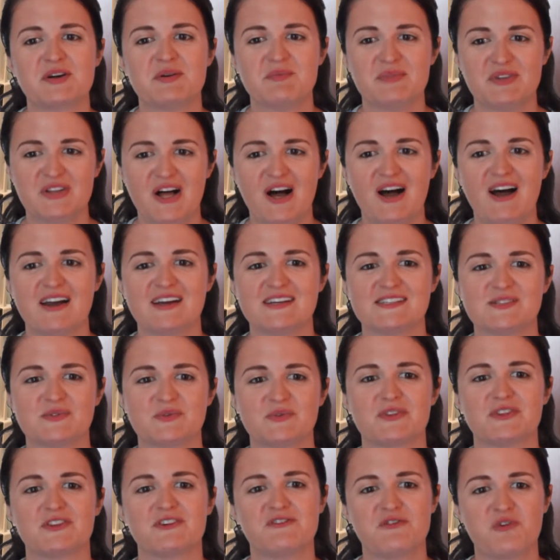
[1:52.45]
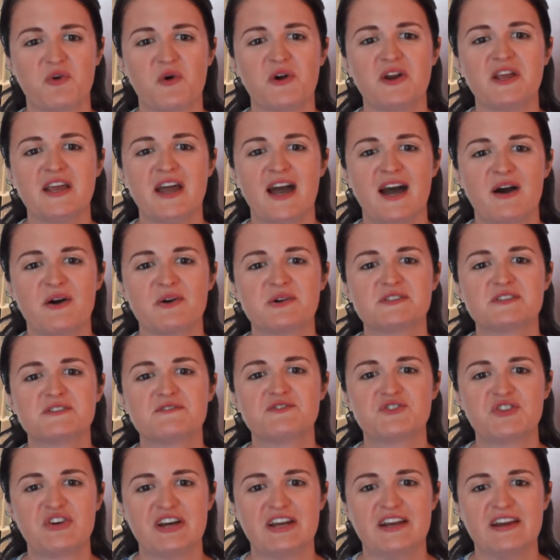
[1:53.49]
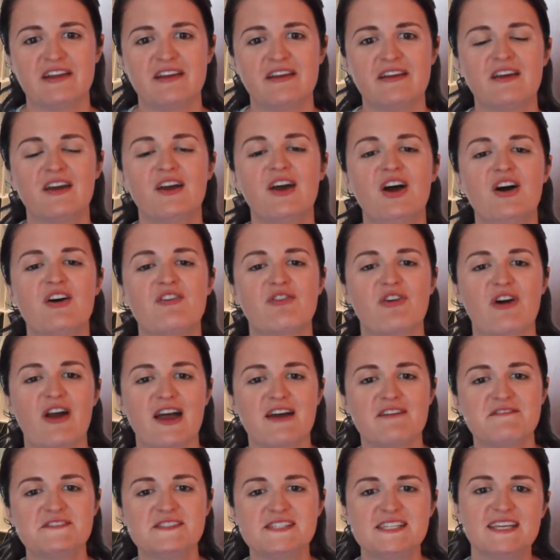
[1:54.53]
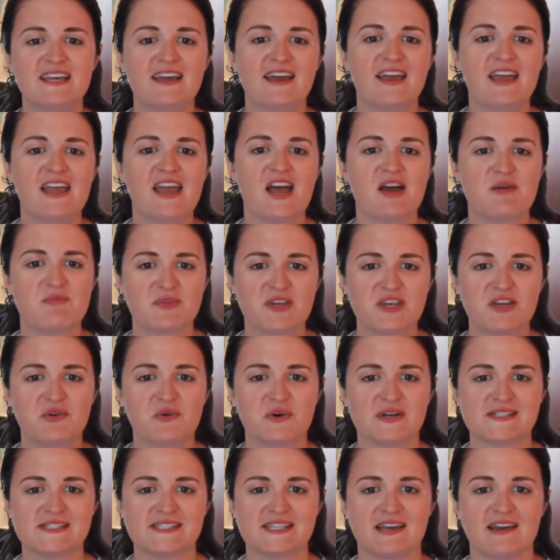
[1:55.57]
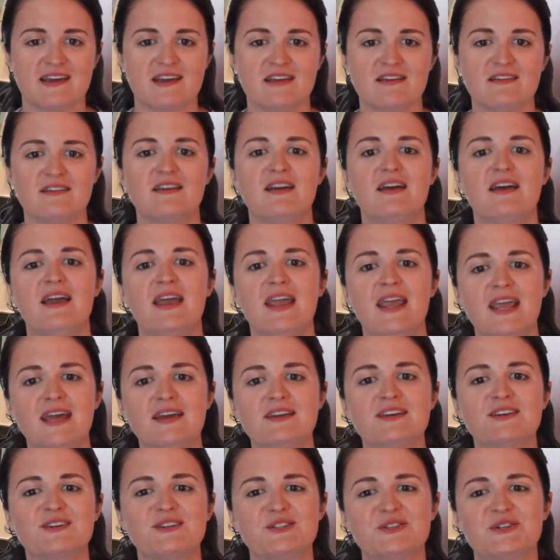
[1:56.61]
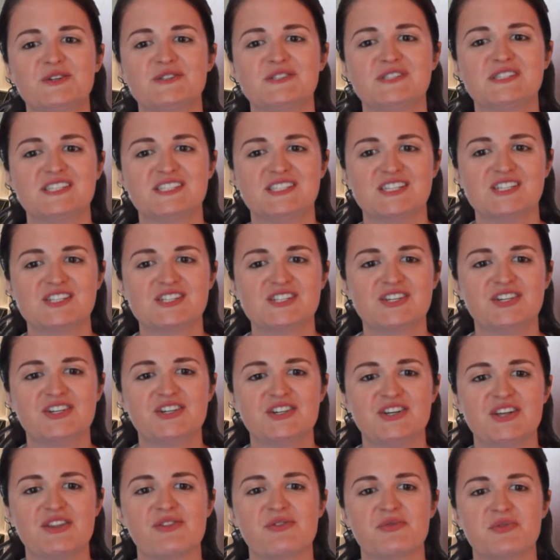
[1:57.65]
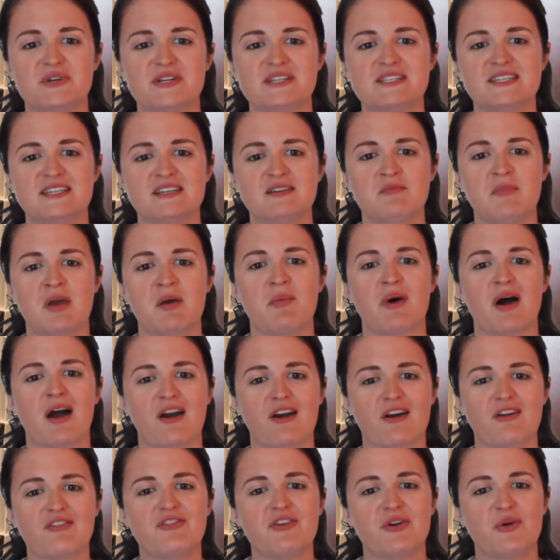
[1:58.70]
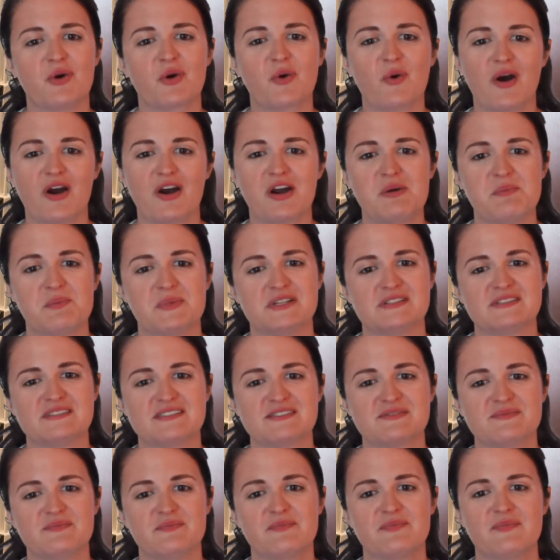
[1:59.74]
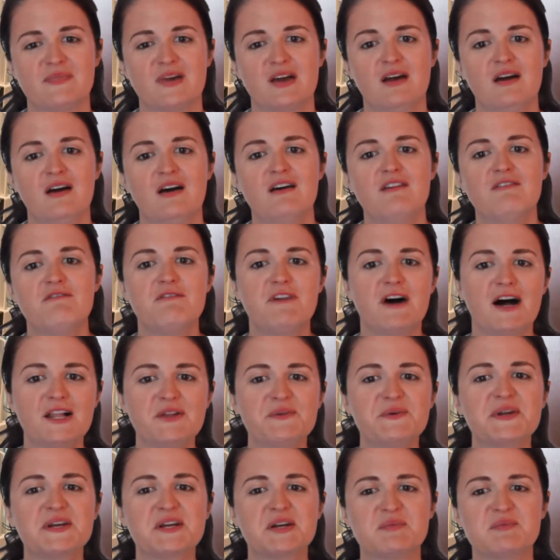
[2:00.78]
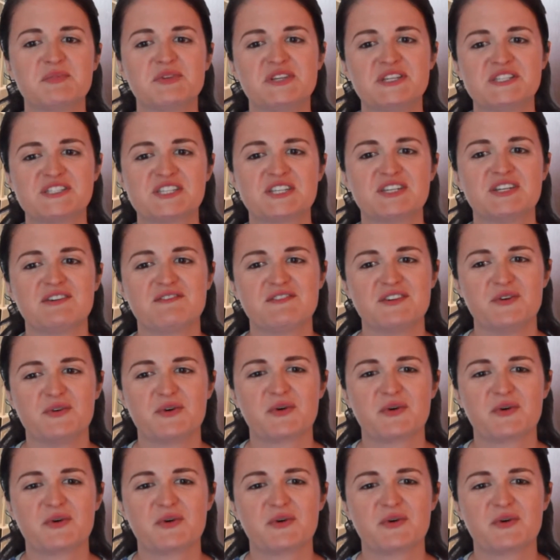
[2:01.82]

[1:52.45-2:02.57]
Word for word: complies with the forty hours of training for F D A, M Q S A, and includes the digital and three D mammography requirements. Following completion of the